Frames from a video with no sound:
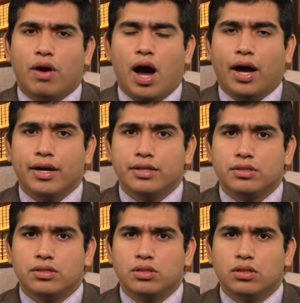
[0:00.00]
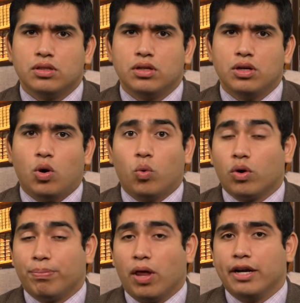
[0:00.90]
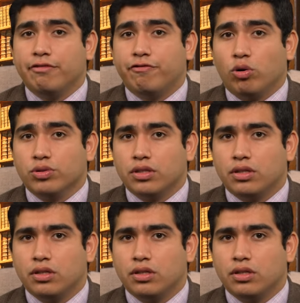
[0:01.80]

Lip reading: eyes, or were blindfolded,